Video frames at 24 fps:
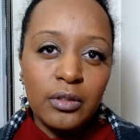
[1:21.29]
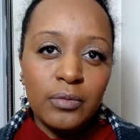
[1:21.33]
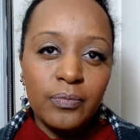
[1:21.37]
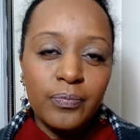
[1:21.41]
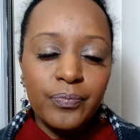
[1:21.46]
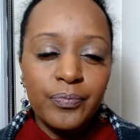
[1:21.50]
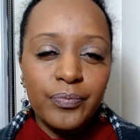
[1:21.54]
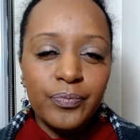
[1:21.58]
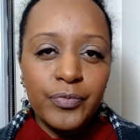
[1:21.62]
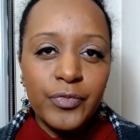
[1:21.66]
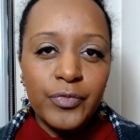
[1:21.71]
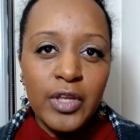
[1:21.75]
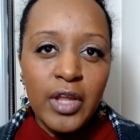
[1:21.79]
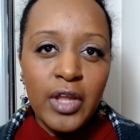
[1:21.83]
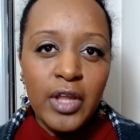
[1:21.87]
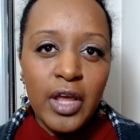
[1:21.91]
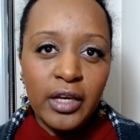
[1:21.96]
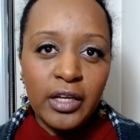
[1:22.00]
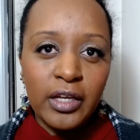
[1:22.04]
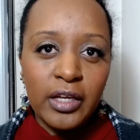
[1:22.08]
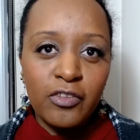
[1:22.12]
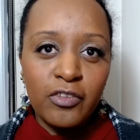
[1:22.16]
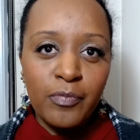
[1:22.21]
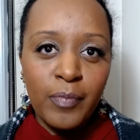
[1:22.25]

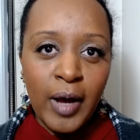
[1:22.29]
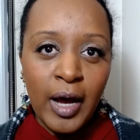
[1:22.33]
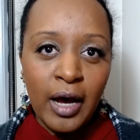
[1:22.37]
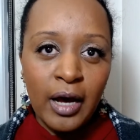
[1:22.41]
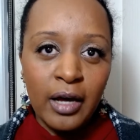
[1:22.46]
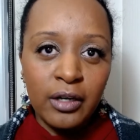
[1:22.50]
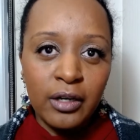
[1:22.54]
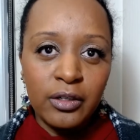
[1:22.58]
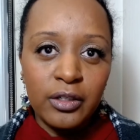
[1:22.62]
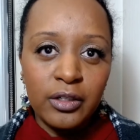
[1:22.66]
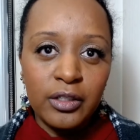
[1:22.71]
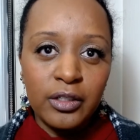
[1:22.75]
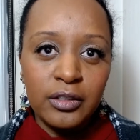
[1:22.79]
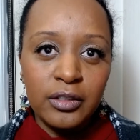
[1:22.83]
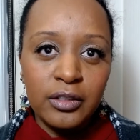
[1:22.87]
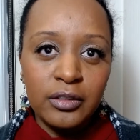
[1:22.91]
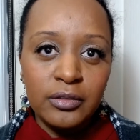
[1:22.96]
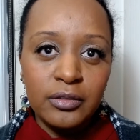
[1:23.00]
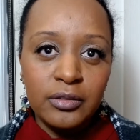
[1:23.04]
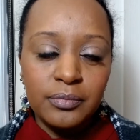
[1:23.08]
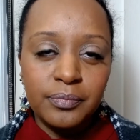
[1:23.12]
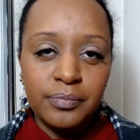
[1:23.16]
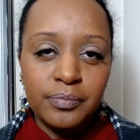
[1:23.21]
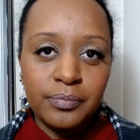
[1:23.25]
negative pattern
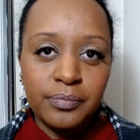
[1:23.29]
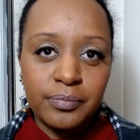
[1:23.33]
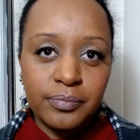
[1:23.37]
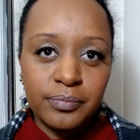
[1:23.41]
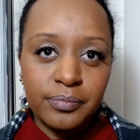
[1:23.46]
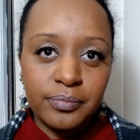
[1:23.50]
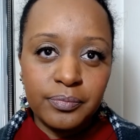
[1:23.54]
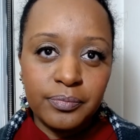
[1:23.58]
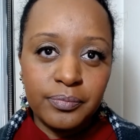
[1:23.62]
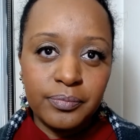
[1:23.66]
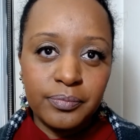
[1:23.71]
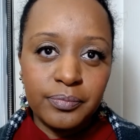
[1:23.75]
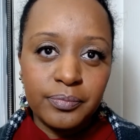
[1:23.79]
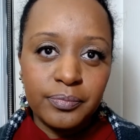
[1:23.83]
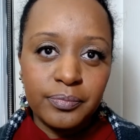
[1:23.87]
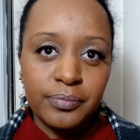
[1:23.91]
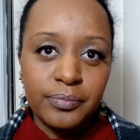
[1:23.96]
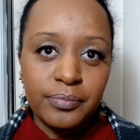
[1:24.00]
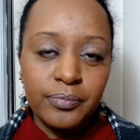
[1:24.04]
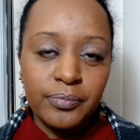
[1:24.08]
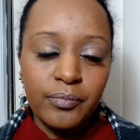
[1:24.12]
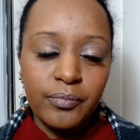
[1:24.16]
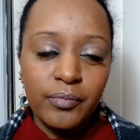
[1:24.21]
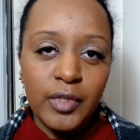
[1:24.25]

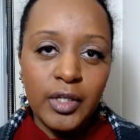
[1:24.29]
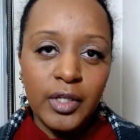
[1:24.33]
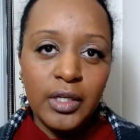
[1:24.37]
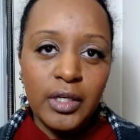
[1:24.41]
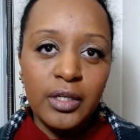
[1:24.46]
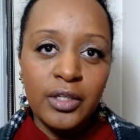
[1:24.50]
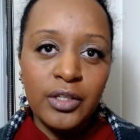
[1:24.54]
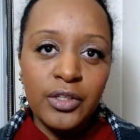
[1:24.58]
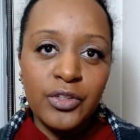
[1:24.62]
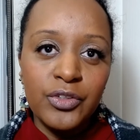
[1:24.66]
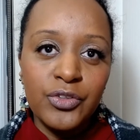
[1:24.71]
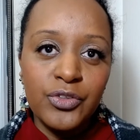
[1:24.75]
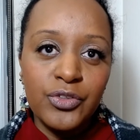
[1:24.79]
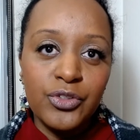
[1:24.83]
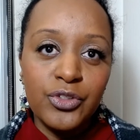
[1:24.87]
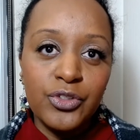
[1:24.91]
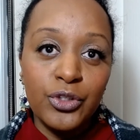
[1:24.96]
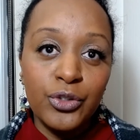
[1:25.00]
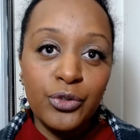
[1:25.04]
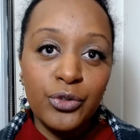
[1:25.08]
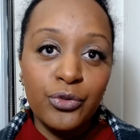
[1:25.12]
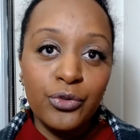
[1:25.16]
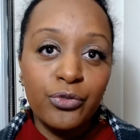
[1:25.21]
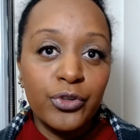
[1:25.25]
is
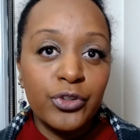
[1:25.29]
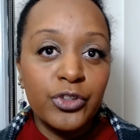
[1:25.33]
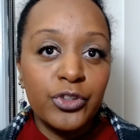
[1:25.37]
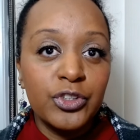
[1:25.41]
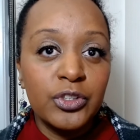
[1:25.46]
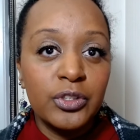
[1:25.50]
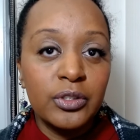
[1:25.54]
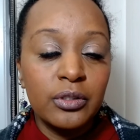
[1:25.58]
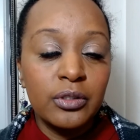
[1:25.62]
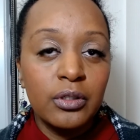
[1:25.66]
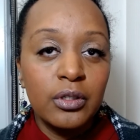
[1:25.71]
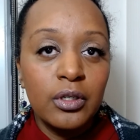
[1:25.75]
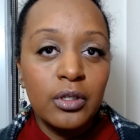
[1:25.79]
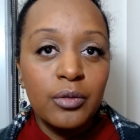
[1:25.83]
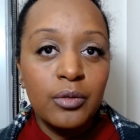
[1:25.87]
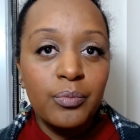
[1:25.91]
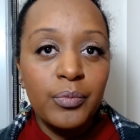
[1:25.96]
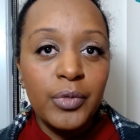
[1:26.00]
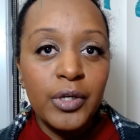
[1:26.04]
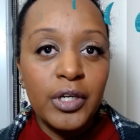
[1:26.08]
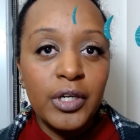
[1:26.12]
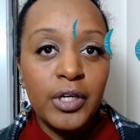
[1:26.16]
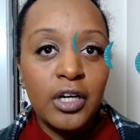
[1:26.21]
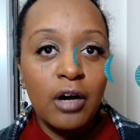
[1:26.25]
to first
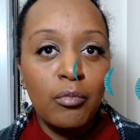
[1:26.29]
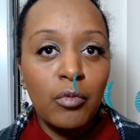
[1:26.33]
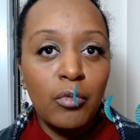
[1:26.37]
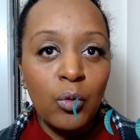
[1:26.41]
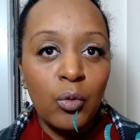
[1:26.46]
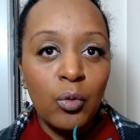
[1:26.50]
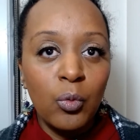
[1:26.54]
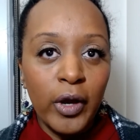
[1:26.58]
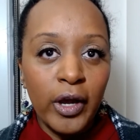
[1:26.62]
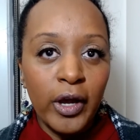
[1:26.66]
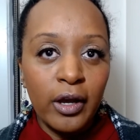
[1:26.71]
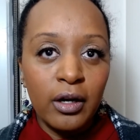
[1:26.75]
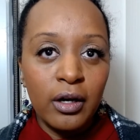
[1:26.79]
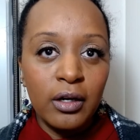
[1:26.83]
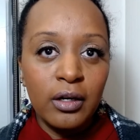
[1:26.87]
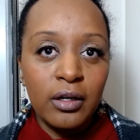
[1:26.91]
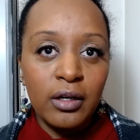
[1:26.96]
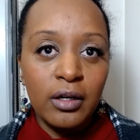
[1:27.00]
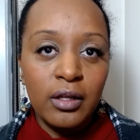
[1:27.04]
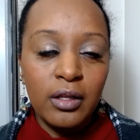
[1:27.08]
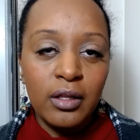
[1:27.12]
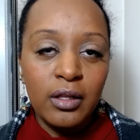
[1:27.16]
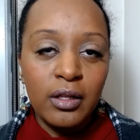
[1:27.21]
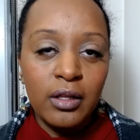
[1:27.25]
become aware
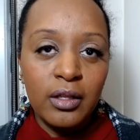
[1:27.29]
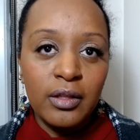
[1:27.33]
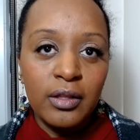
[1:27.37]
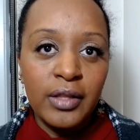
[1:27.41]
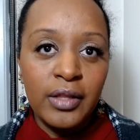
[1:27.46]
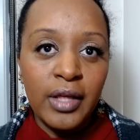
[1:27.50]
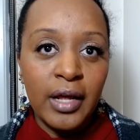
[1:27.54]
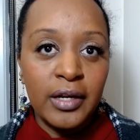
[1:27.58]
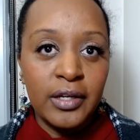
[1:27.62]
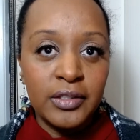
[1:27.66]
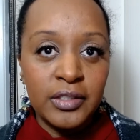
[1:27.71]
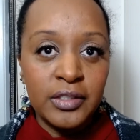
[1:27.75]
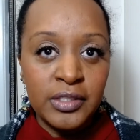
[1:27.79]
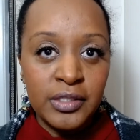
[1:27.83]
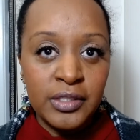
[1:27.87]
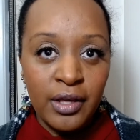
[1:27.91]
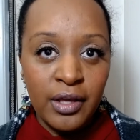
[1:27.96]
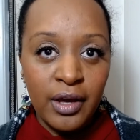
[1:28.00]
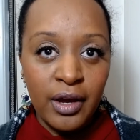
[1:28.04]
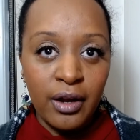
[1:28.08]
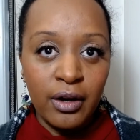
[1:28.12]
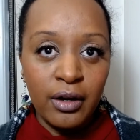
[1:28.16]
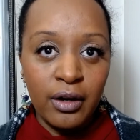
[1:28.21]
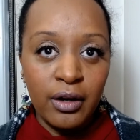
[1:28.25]
that it's
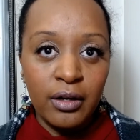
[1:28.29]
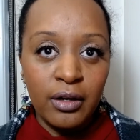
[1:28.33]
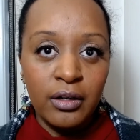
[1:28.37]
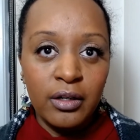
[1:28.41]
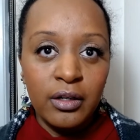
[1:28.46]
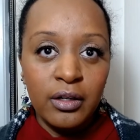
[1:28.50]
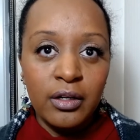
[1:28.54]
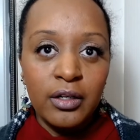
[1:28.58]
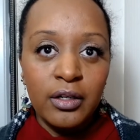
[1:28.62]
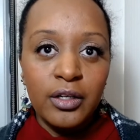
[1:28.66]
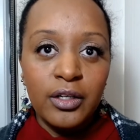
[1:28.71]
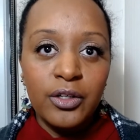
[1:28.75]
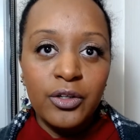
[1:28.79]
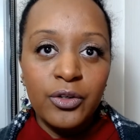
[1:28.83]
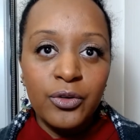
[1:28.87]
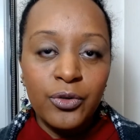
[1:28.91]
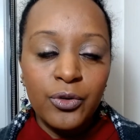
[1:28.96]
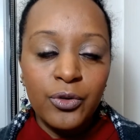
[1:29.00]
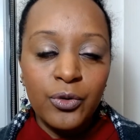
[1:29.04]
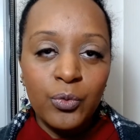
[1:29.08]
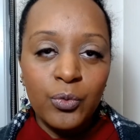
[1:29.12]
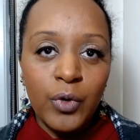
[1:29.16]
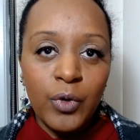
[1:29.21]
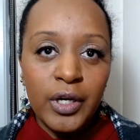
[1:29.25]
there.
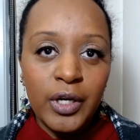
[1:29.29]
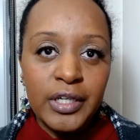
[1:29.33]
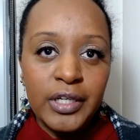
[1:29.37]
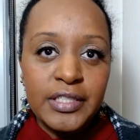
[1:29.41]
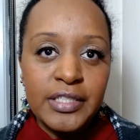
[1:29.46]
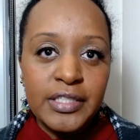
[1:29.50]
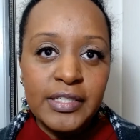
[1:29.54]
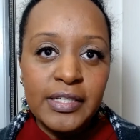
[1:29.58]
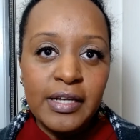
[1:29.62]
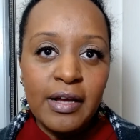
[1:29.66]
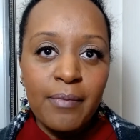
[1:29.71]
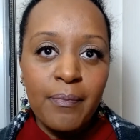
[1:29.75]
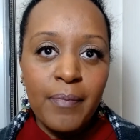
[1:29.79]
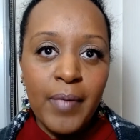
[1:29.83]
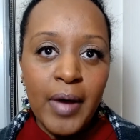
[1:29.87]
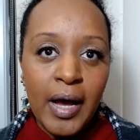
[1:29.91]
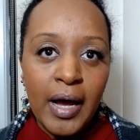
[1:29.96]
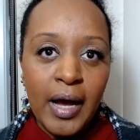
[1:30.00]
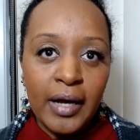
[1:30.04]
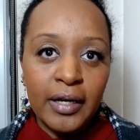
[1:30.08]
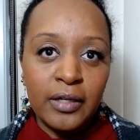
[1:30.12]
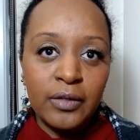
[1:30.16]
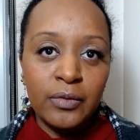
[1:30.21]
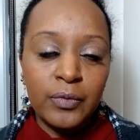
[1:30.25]
You want to step
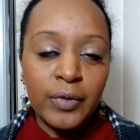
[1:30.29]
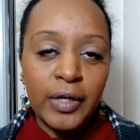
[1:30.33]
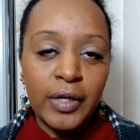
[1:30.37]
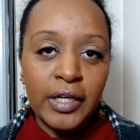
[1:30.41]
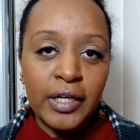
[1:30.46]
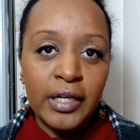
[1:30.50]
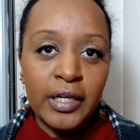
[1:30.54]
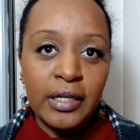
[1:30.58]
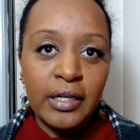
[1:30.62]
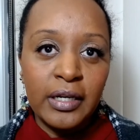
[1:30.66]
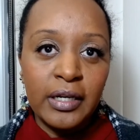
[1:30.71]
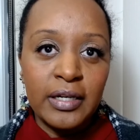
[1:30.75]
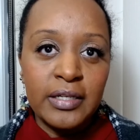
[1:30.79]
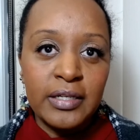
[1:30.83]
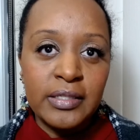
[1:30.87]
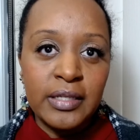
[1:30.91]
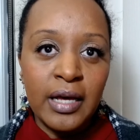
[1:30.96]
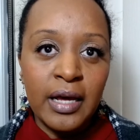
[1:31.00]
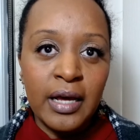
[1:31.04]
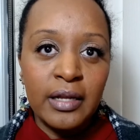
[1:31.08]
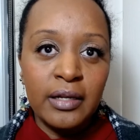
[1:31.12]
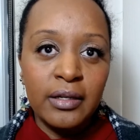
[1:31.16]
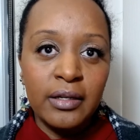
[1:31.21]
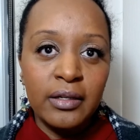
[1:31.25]
back and recognize
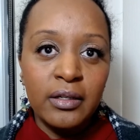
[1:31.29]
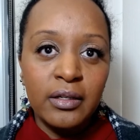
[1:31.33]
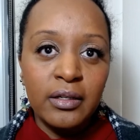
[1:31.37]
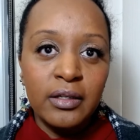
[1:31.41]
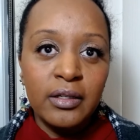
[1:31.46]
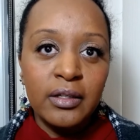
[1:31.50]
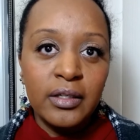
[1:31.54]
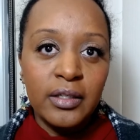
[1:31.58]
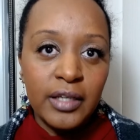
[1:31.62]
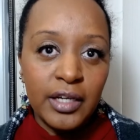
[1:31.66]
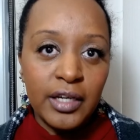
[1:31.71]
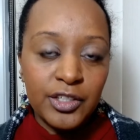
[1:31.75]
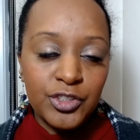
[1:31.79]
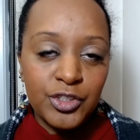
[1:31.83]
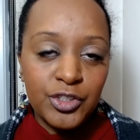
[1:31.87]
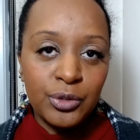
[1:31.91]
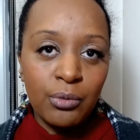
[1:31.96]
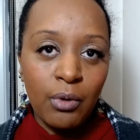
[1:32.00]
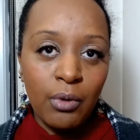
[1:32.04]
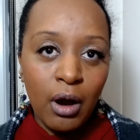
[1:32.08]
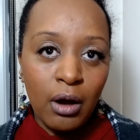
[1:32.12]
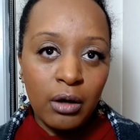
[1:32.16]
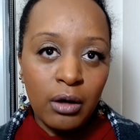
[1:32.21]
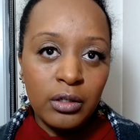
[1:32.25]
that, yes, you
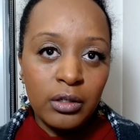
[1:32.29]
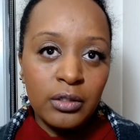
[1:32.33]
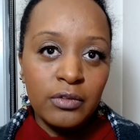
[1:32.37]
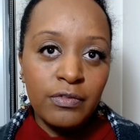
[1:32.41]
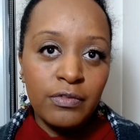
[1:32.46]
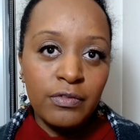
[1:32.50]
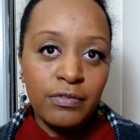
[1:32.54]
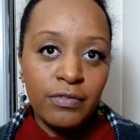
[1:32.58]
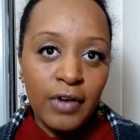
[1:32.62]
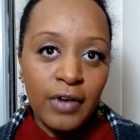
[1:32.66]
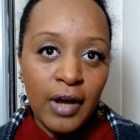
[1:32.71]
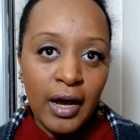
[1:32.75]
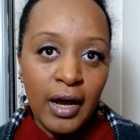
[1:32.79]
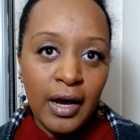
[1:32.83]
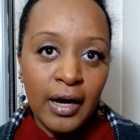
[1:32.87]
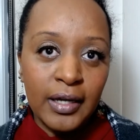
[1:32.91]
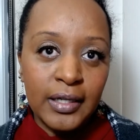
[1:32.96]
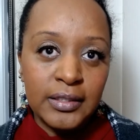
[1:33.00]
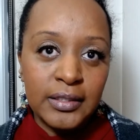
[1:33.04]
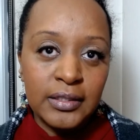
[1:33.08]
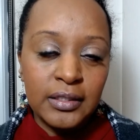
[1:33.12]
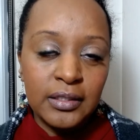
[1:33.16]
are in fact